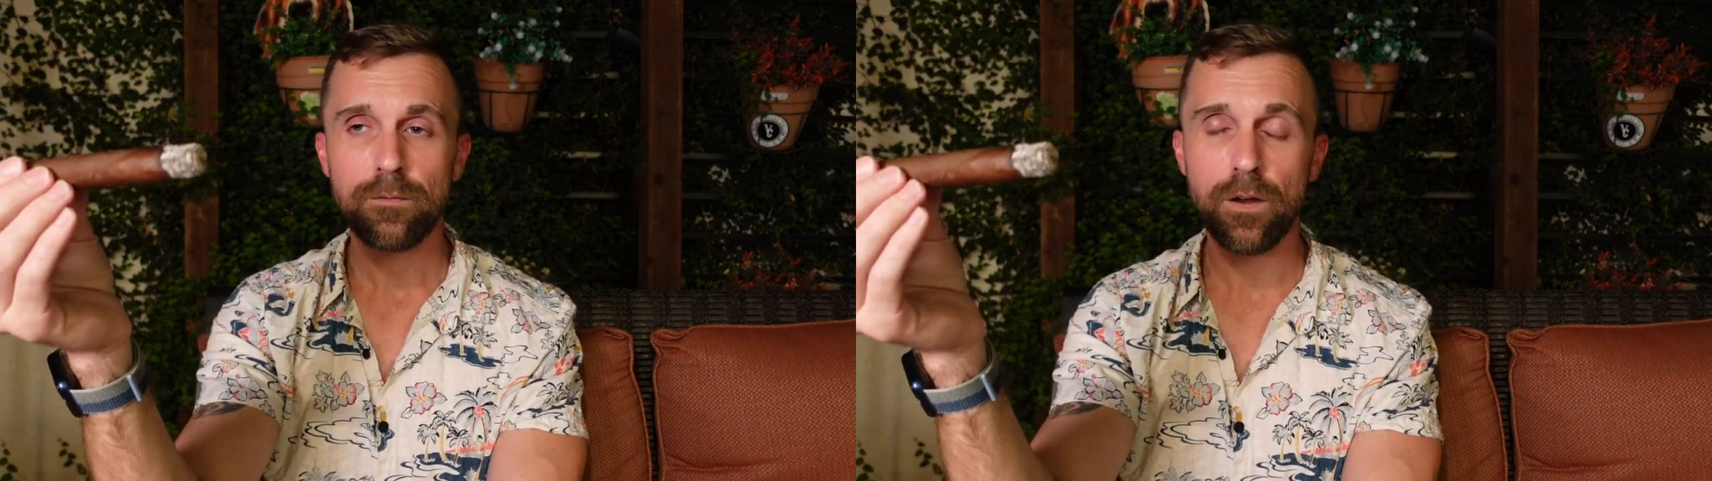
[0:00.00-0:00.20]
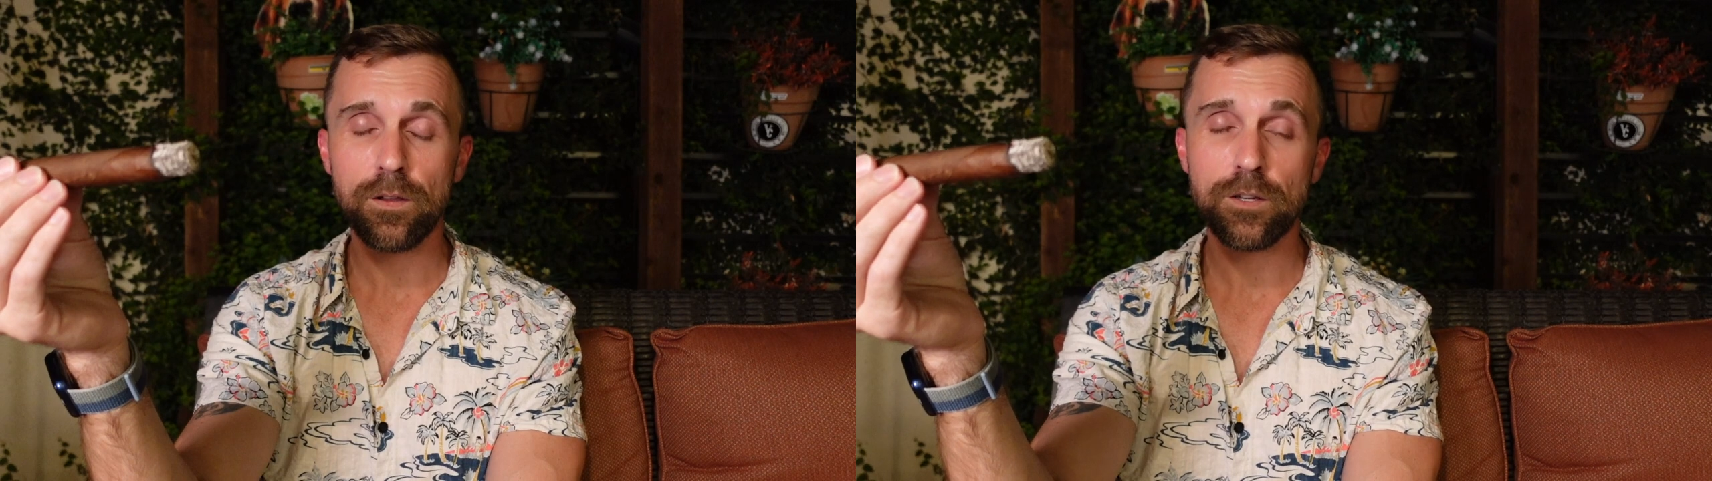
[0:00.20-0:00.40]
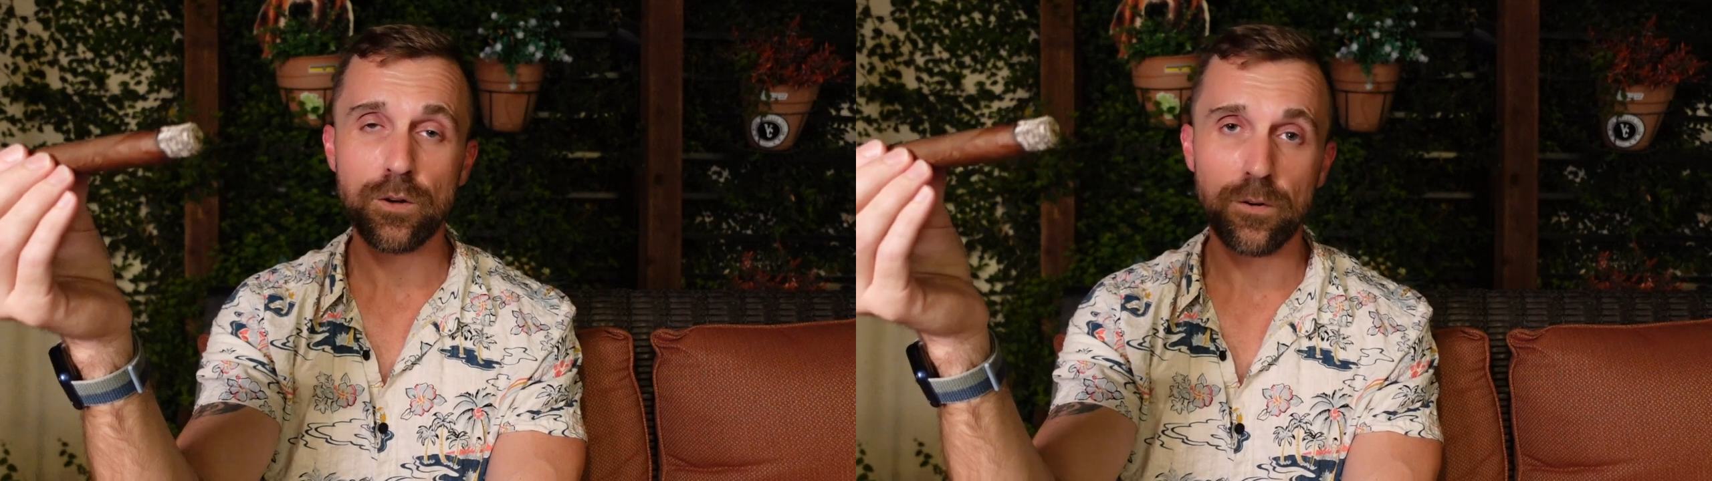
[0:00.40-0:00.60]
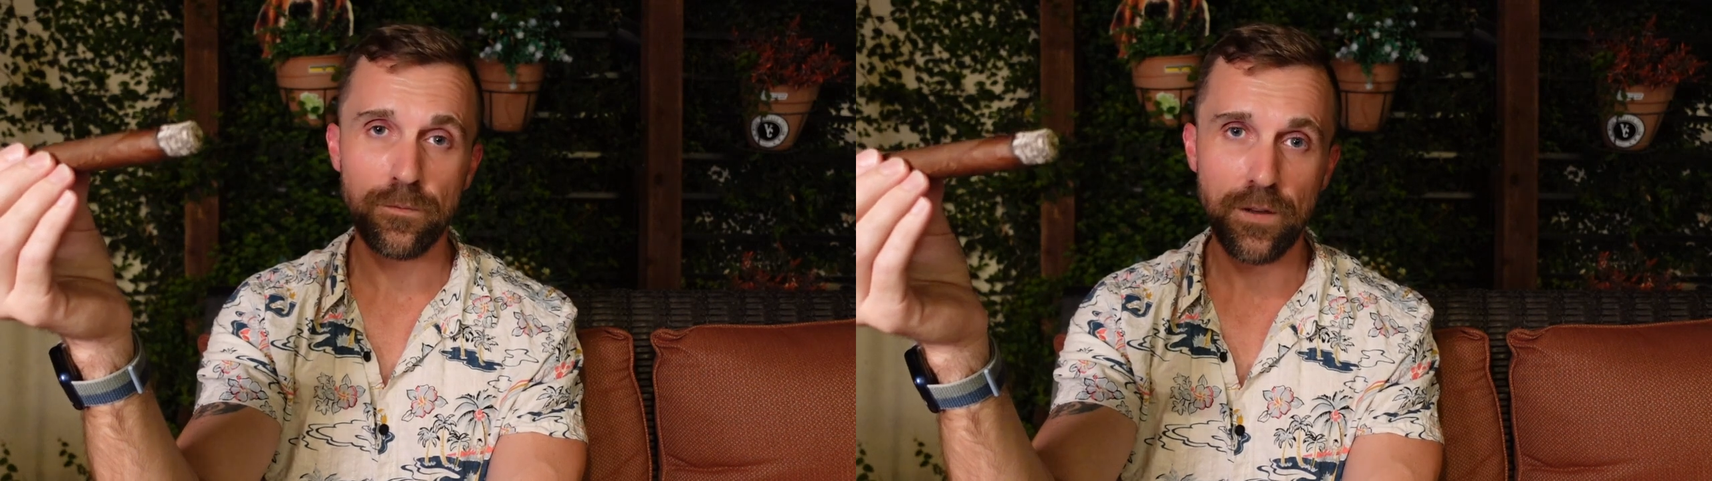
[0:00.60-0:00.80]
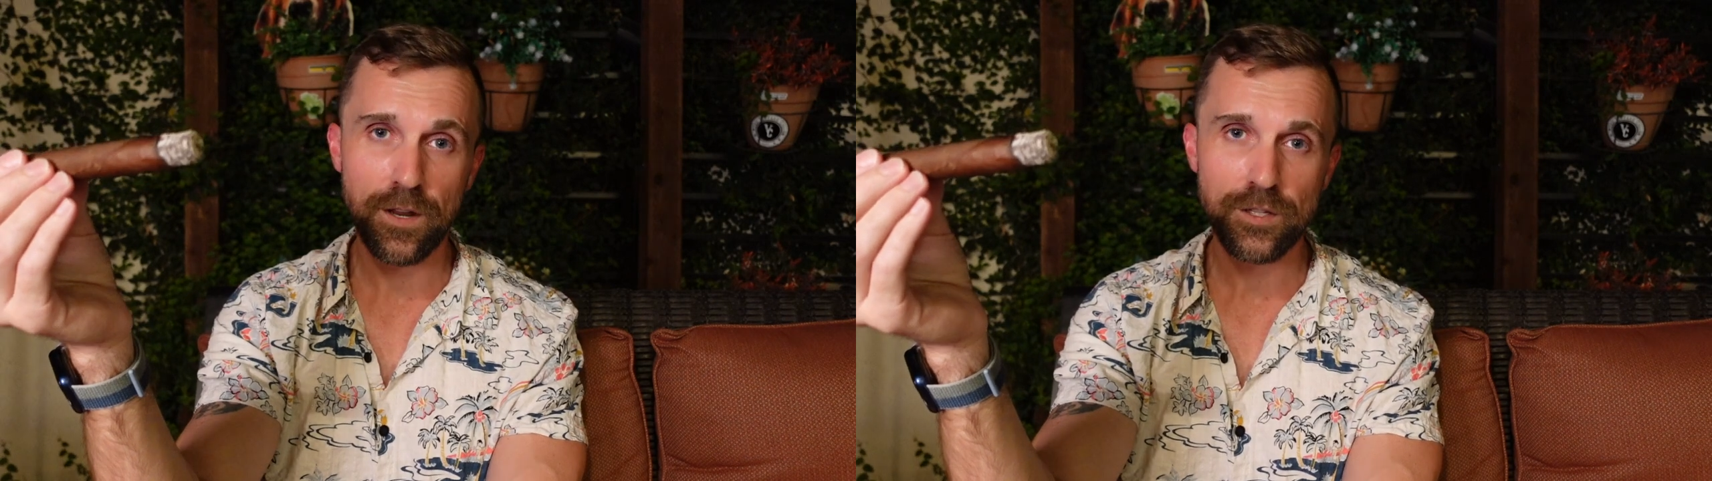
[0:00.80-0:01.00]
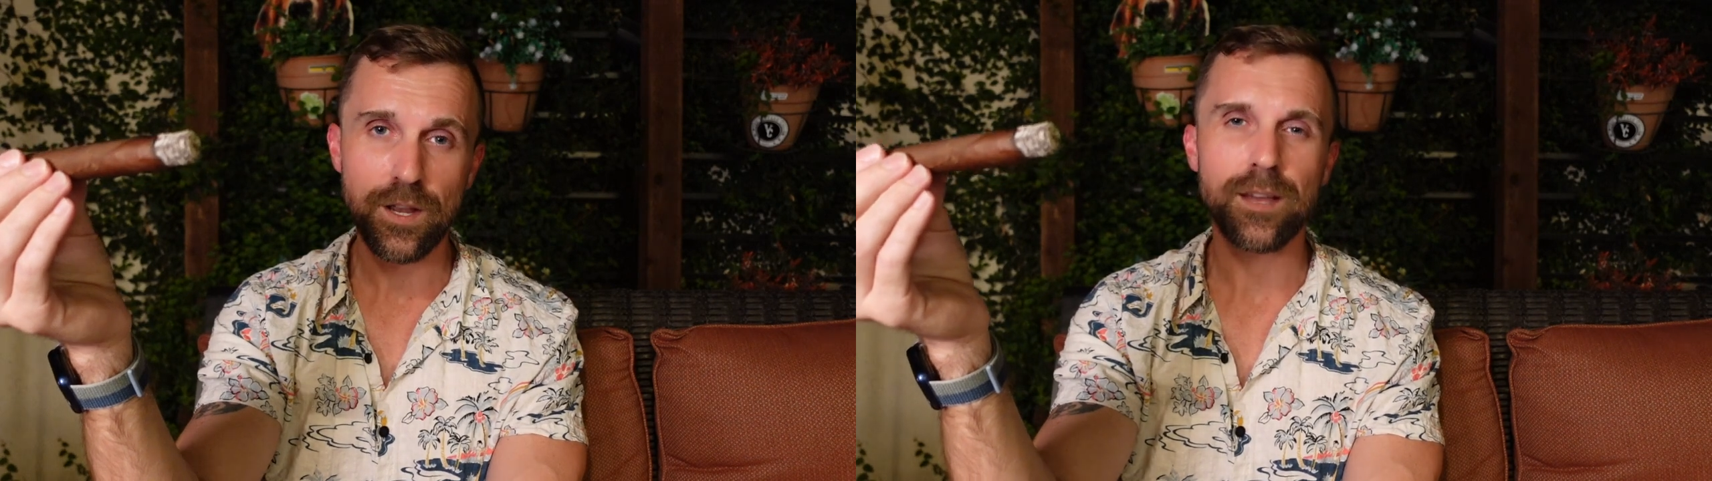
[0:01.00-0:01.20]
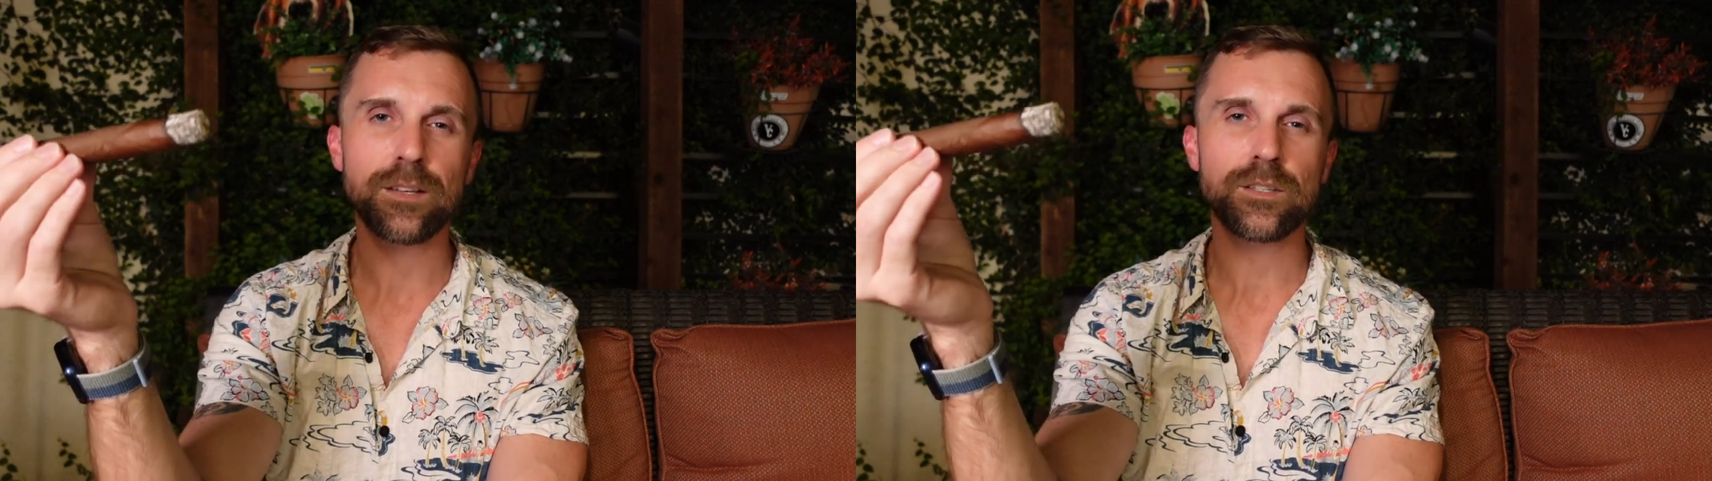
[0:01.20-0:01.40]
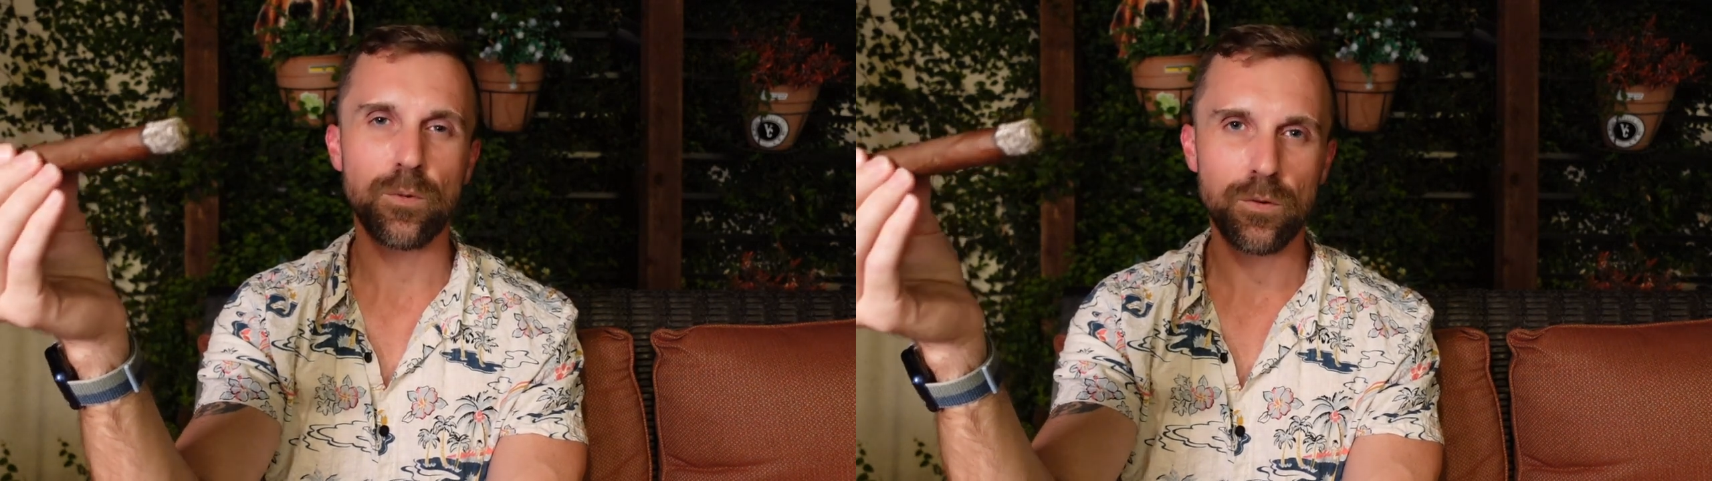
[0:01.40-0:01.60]
fairly short finish, and a
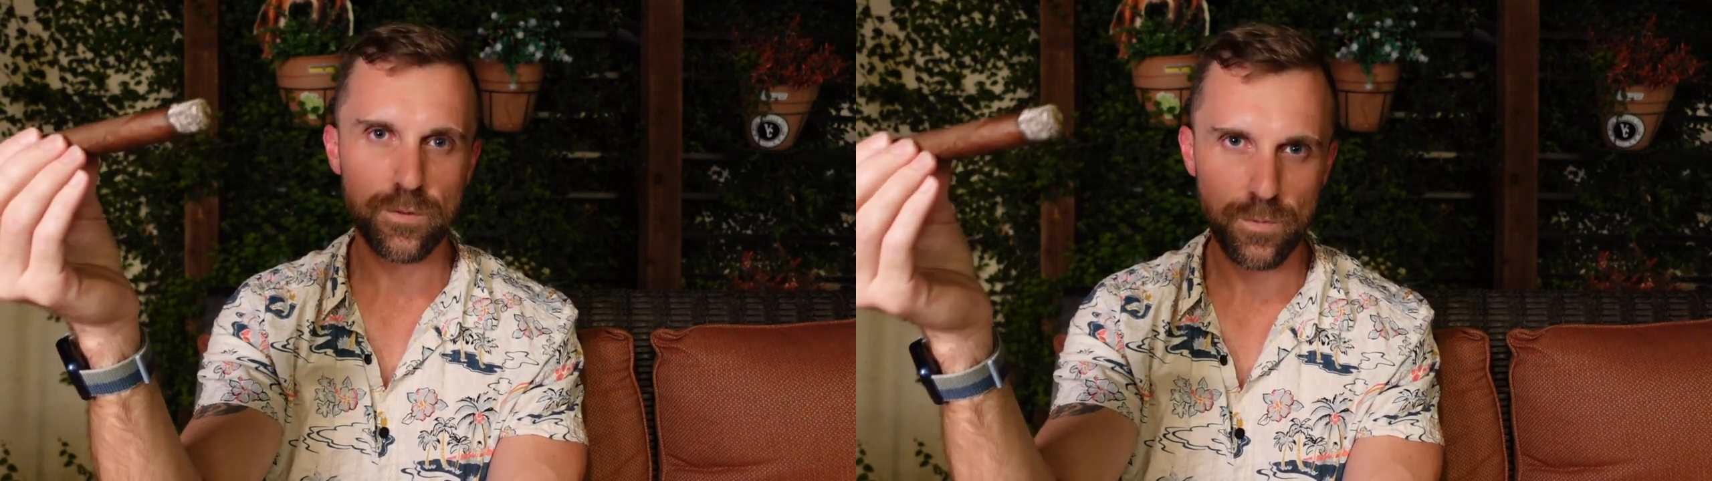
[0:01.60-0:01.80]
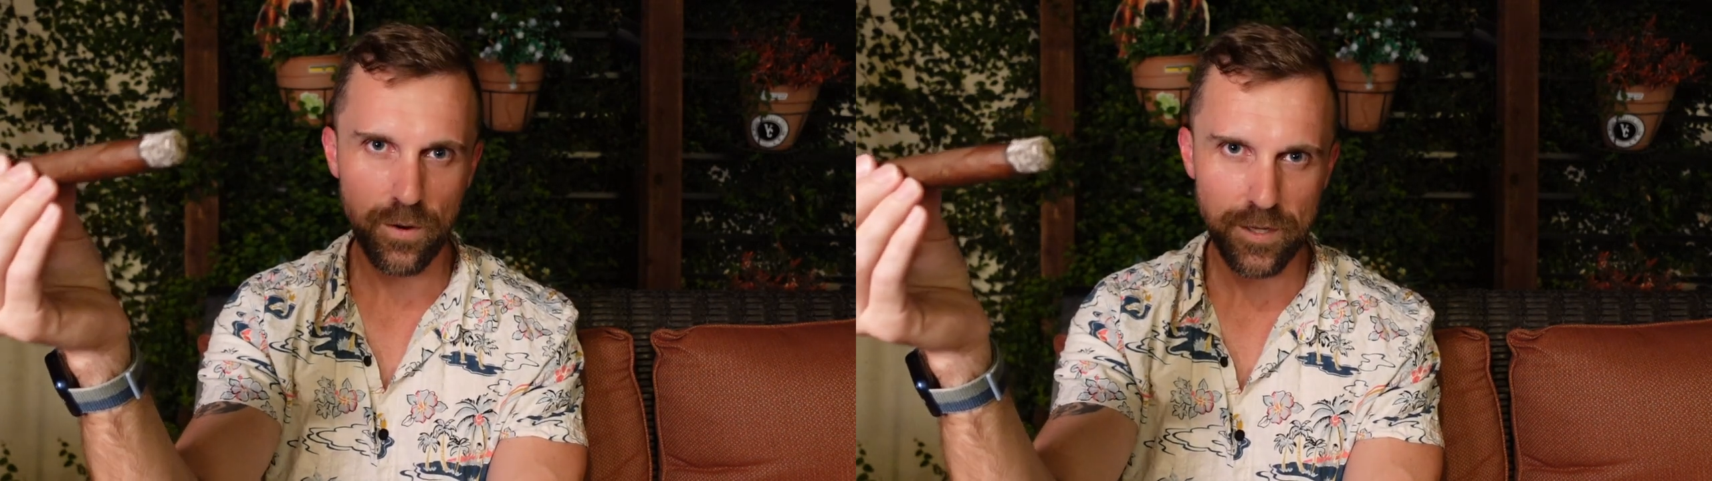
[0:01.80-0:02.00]
smooth smoke